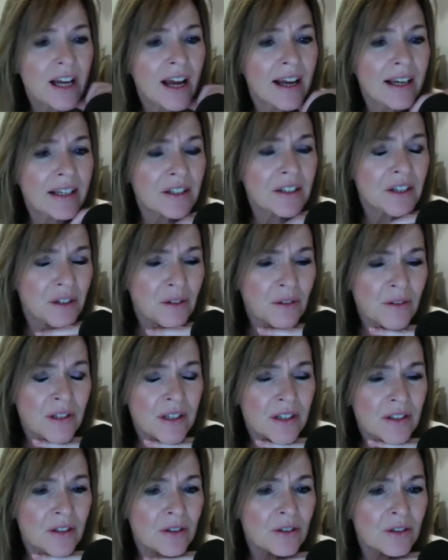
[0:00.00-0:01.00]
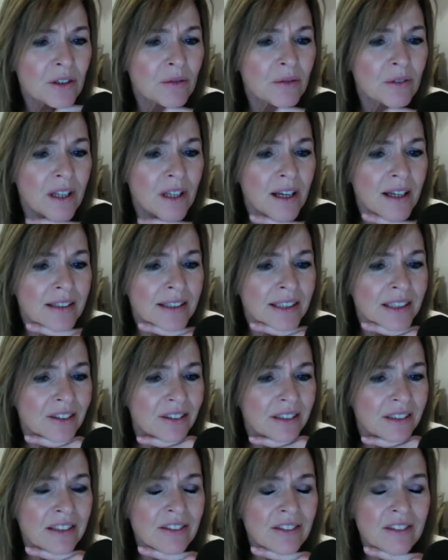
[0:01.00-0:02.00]
I know that you do a lot of
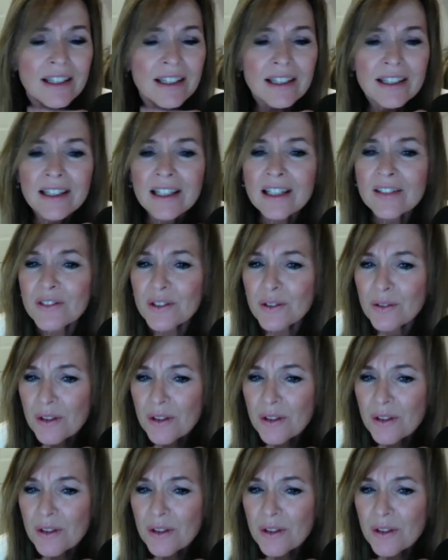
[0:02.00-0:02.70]
screenwriting. Have you